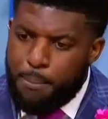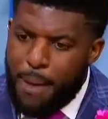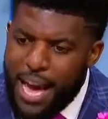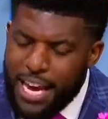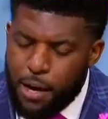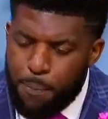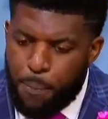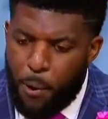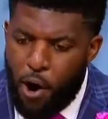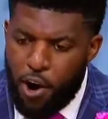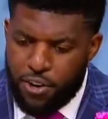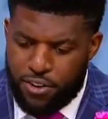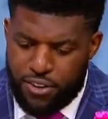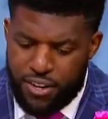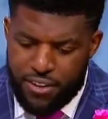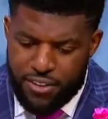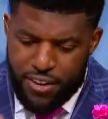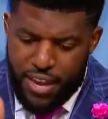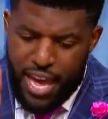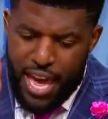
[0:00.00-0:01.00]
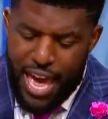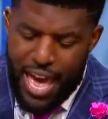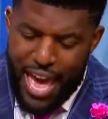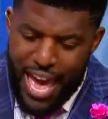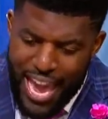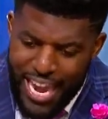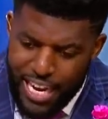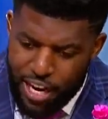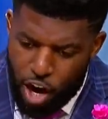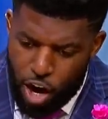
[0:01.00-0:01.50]
Micah Parsons
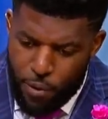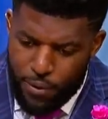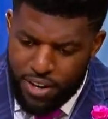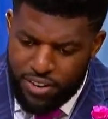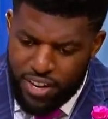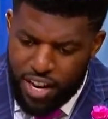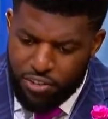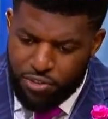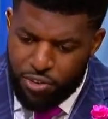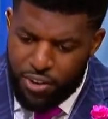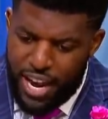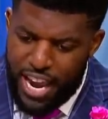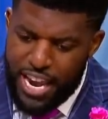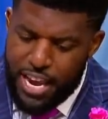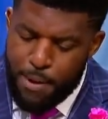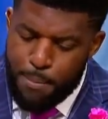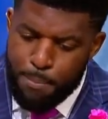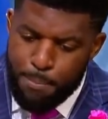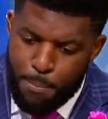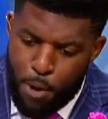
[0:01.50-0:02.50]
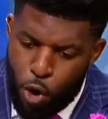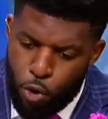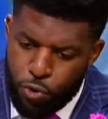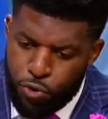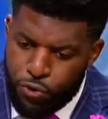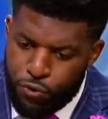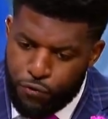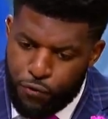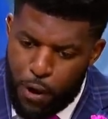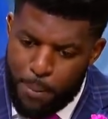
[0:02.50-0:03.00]
Eight hurries yesterday,
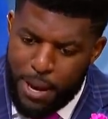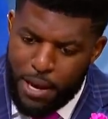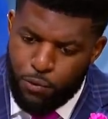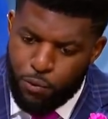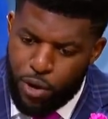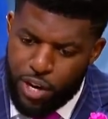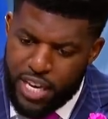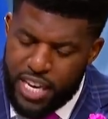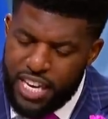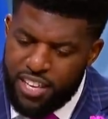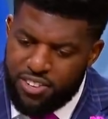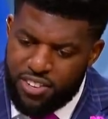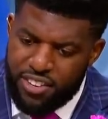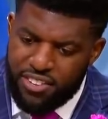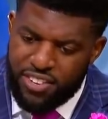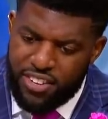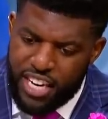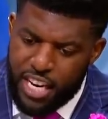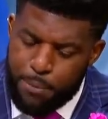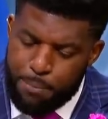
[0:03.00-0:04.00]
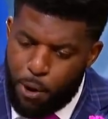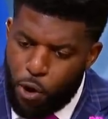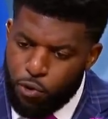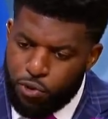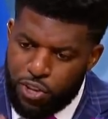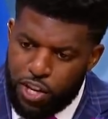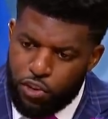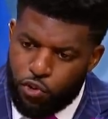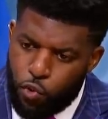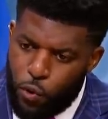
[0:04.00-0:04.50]
most from a rookie since Nick
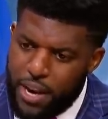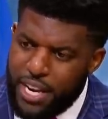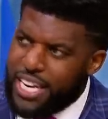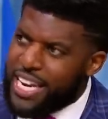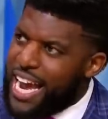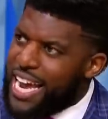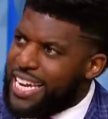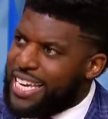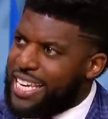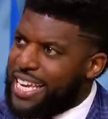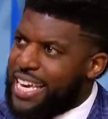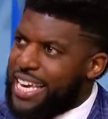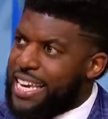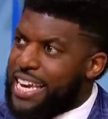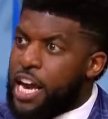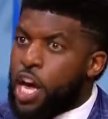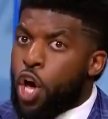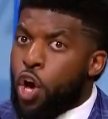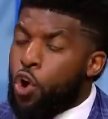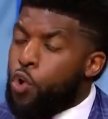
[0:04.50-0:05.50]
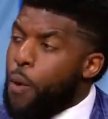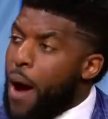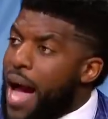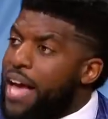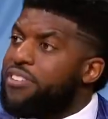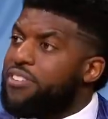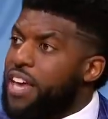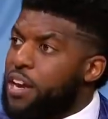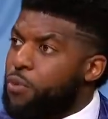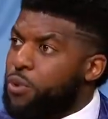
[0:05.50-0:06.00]
Bosa in 2019, who
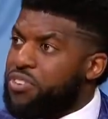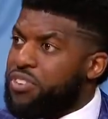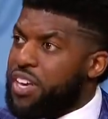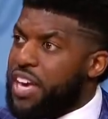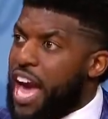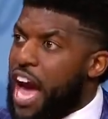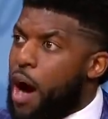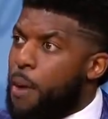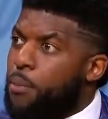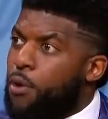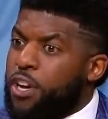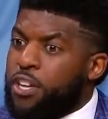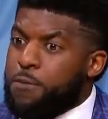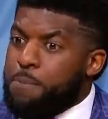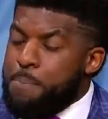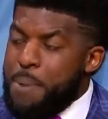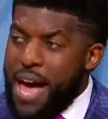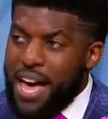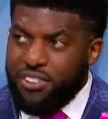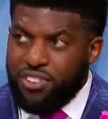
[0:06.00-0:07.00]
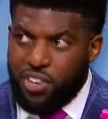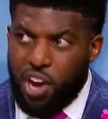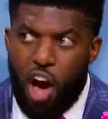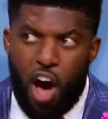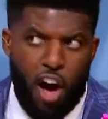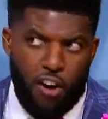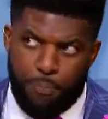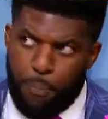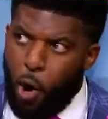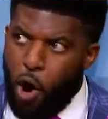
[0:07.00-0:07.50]
I said was the Cowboys' best
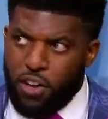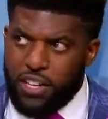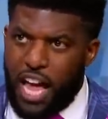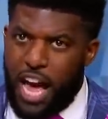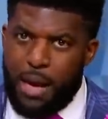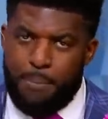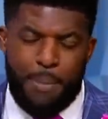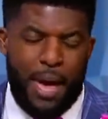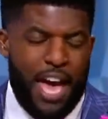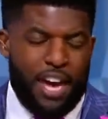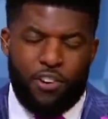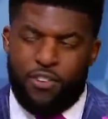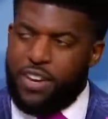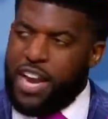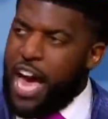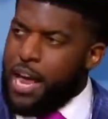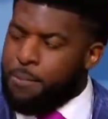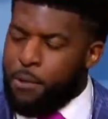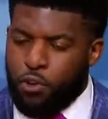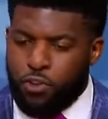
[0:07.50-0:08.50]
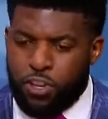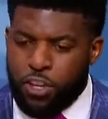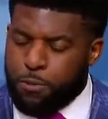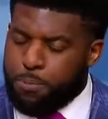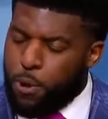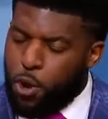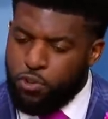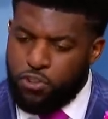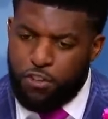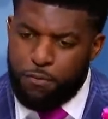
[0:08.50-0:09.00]
off ball linebacker, not most
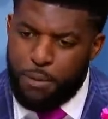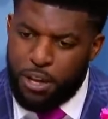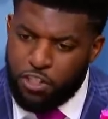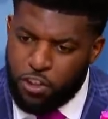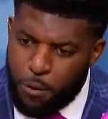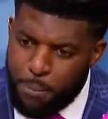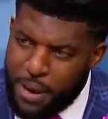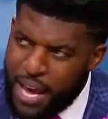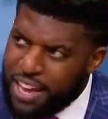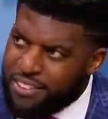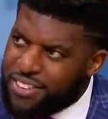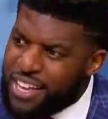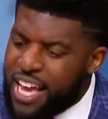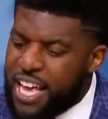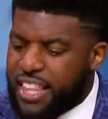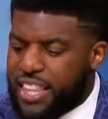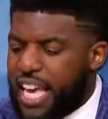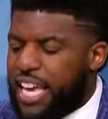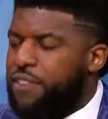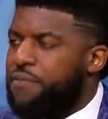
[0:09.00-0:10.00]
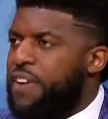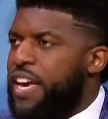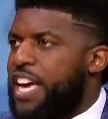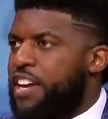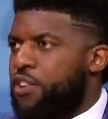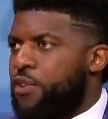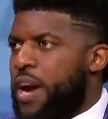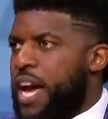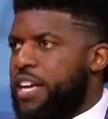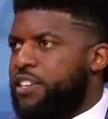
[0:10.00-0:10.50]
explosive, but their best, Leighton
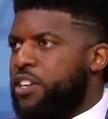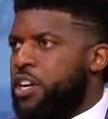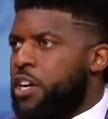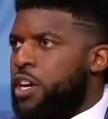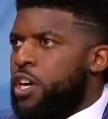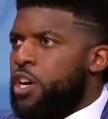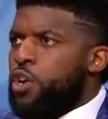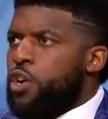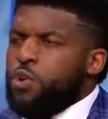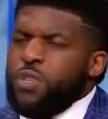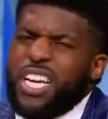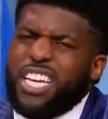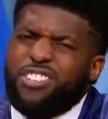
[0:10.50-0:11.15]
Vander Esch, who